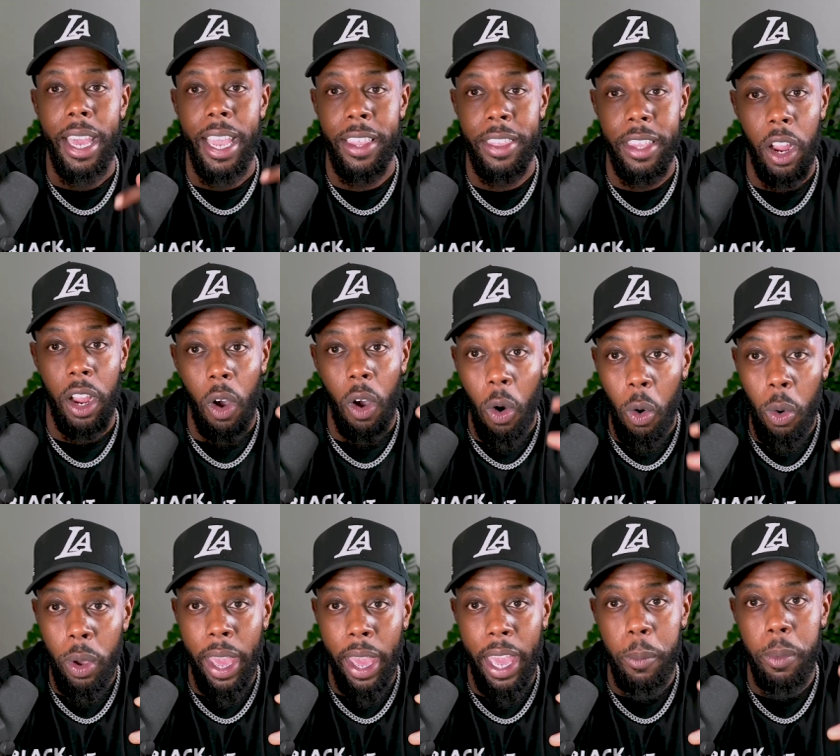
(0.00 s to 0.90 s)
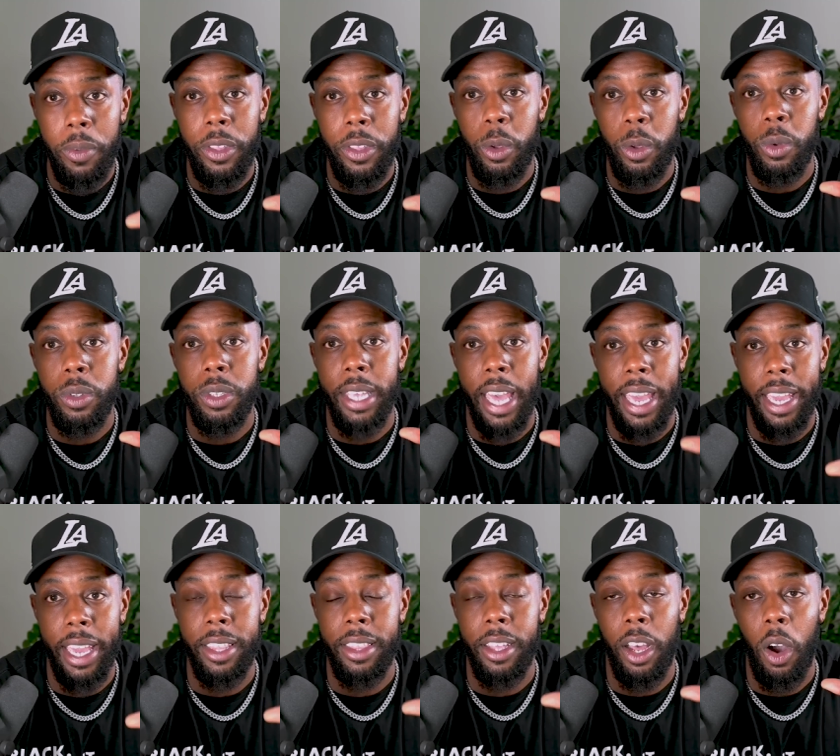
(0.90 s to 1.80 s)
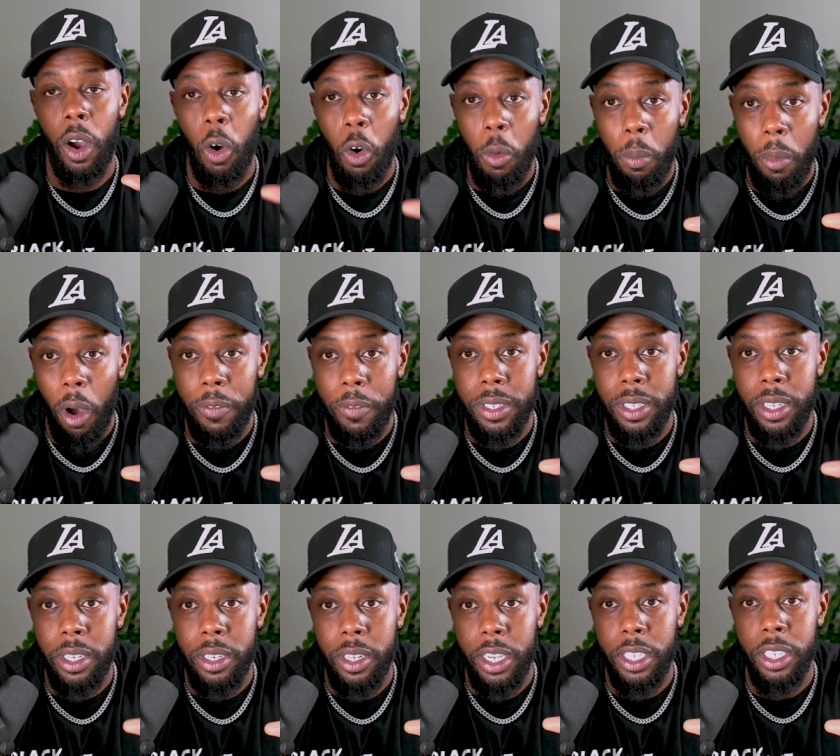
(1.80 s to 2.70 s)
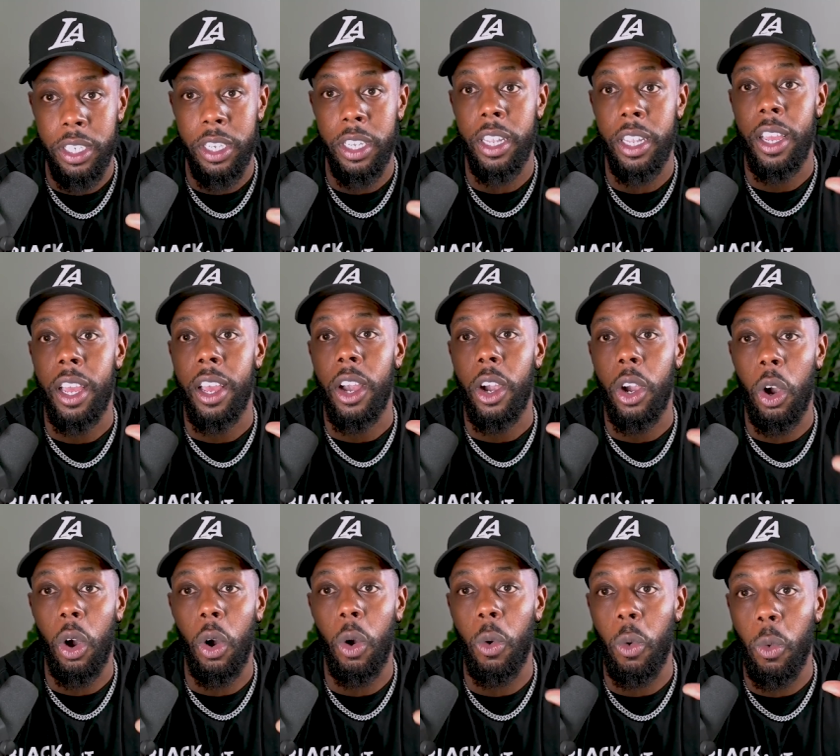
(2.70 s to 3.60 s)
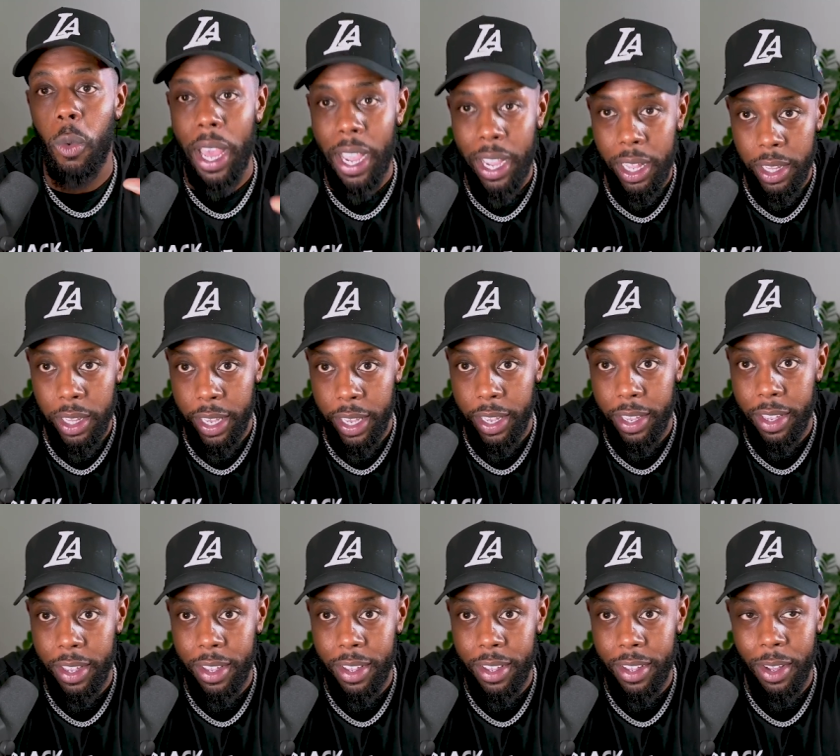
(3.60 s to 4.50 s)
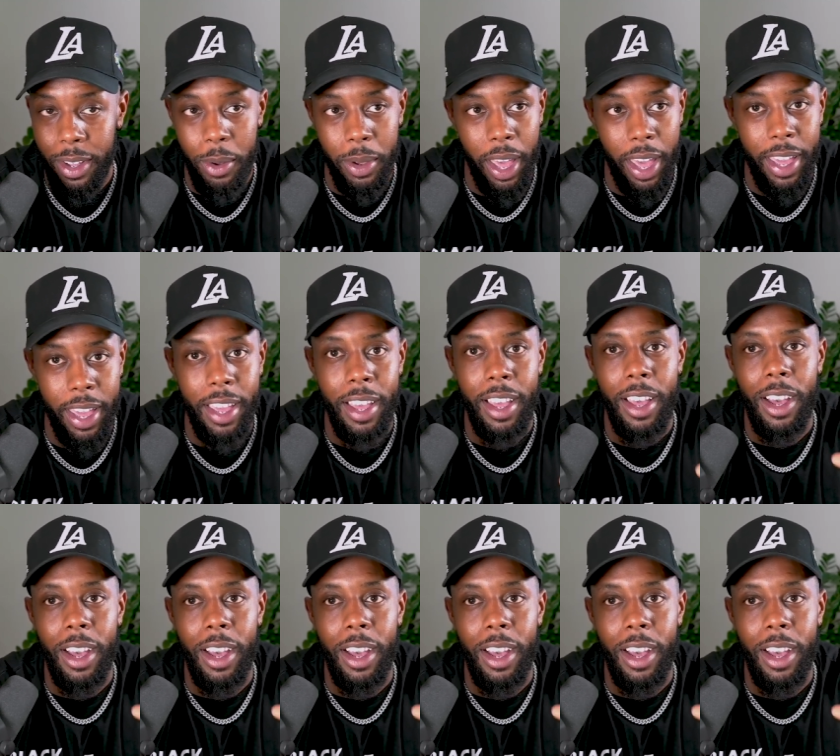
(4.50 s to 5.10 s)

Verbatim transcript: and they're okay with you taking the home office deduction correctly. Okay,